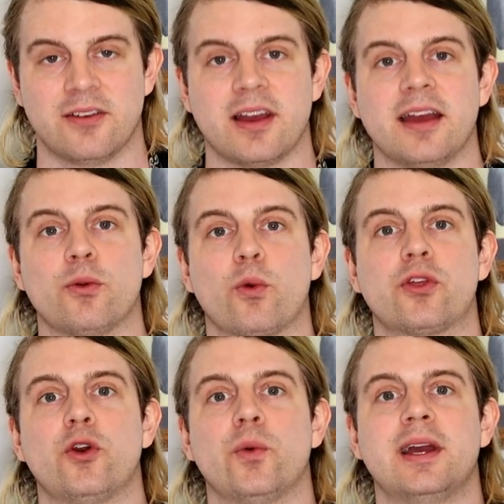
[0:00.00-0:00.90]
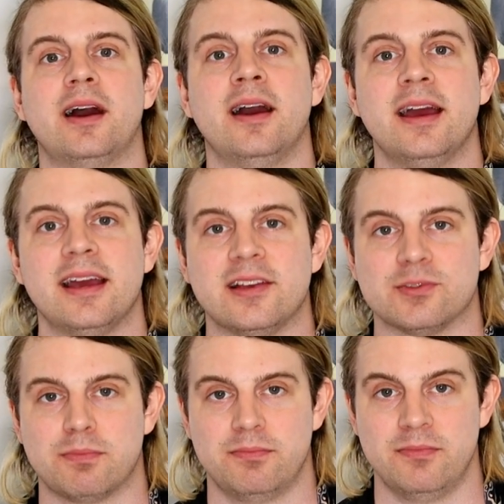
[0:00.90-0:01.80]
Okay, North Korea
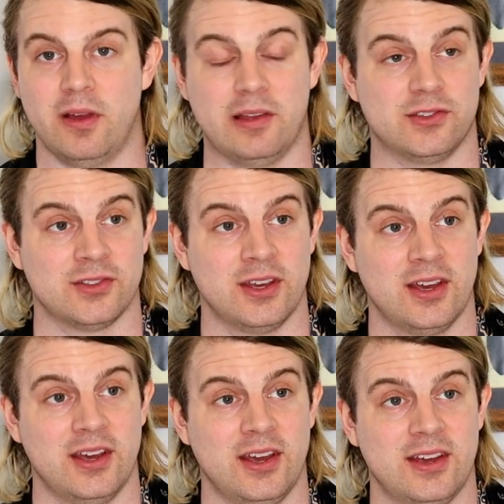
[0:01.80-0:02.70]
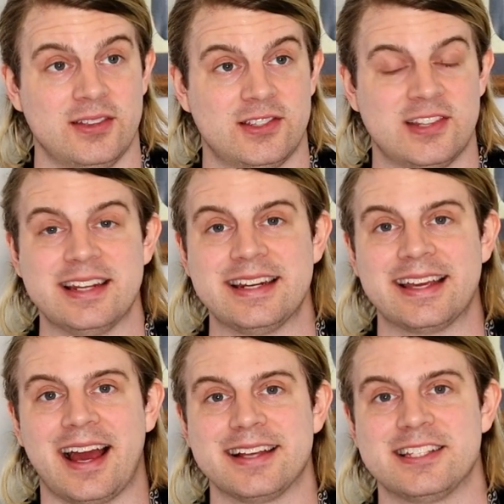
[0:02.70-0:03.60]
is, is
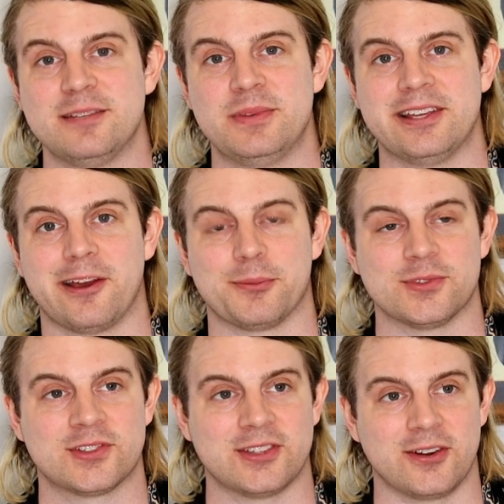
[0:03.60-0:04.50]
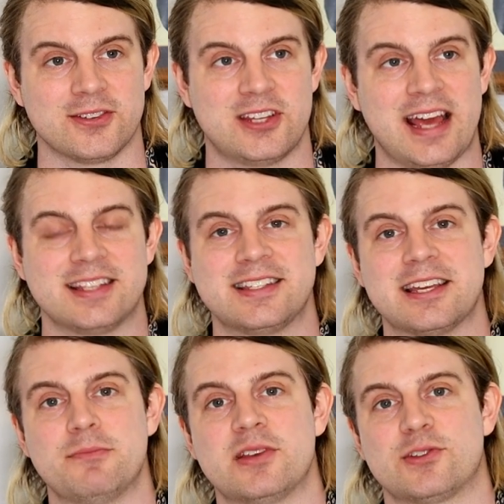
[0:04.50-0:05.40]
sending I C B Ms, they're
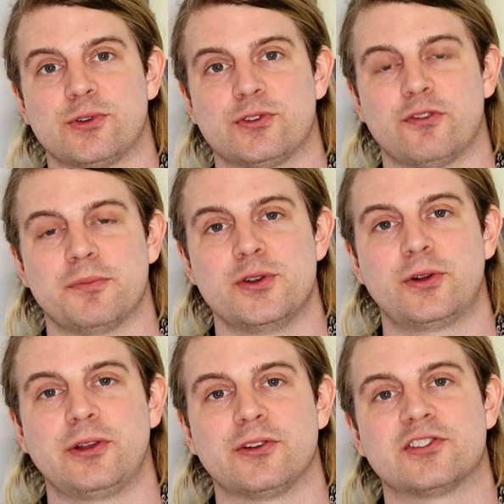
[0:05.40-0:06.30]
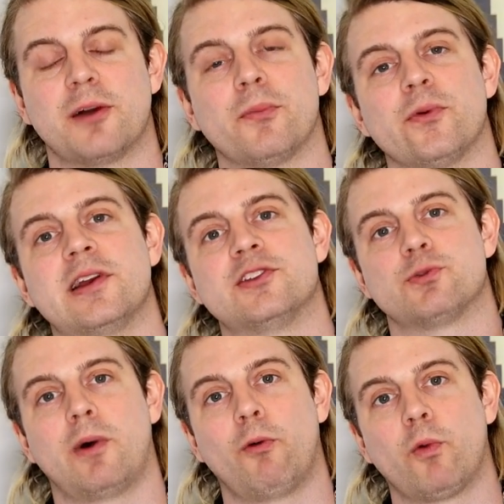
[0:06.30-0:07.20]
testing missiles from nuclear
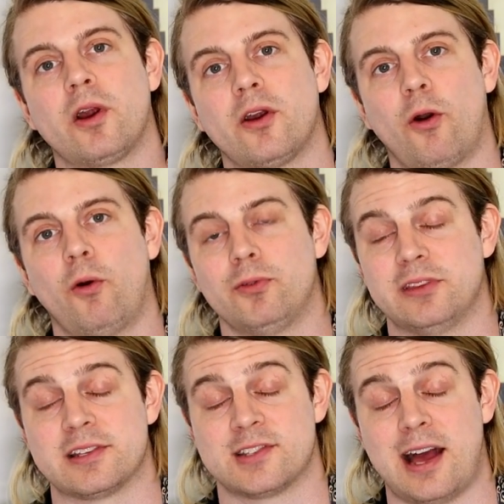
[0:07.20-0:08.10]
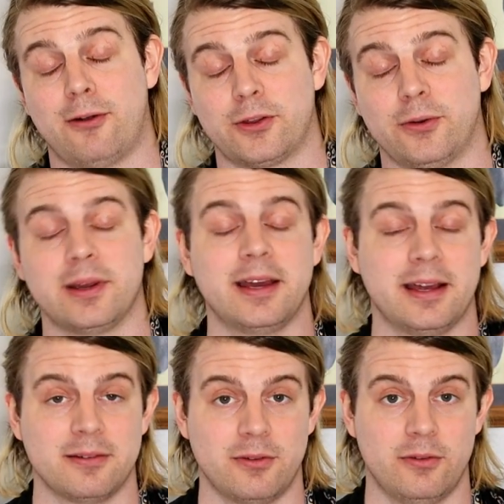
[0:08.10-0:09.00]
submarines while we're hold, the South Korea
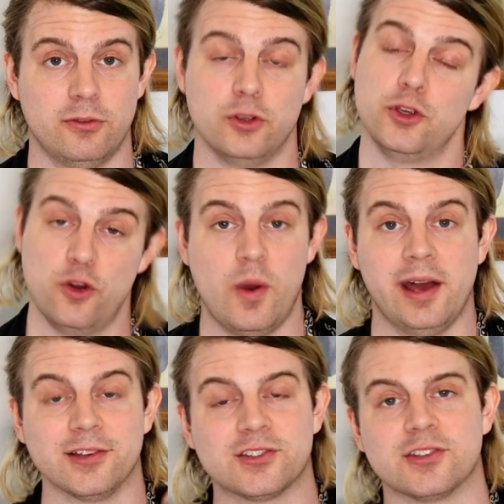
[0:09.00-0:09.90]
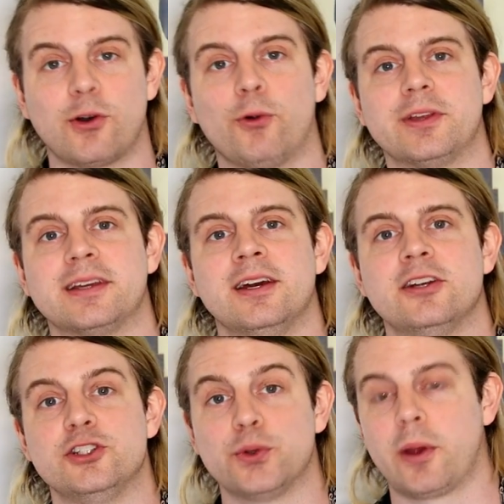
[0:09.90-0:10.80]
and U S is holding
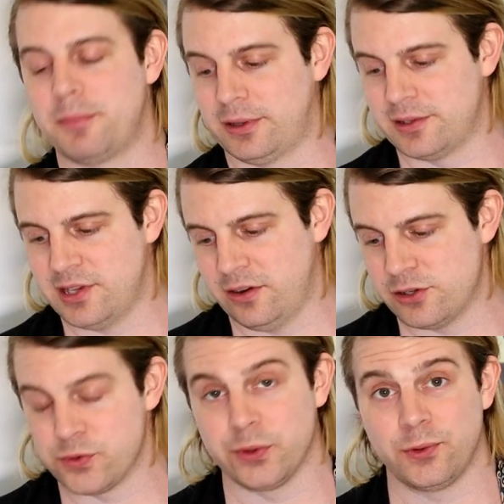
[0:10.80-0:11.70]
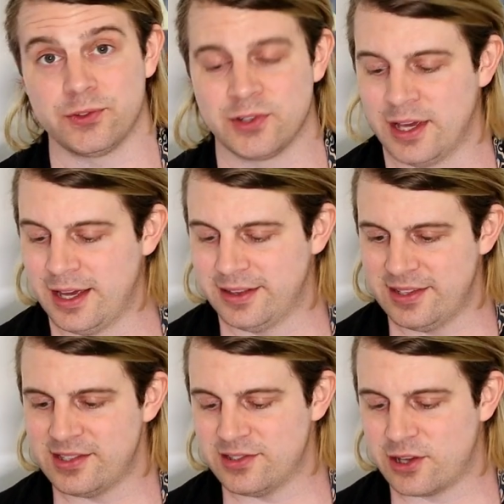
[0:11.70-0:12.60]
joint military drills.
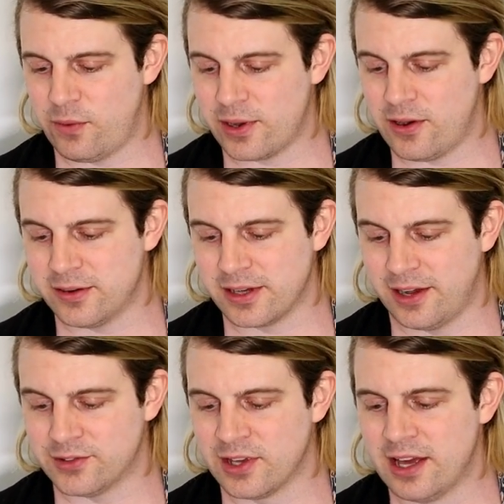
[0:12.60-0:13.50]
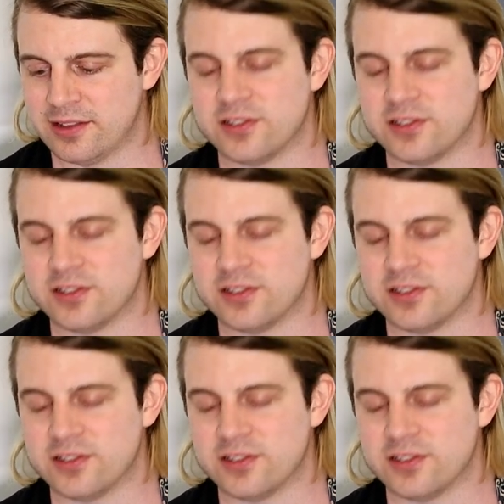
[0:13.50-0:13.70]
This is going on, guys.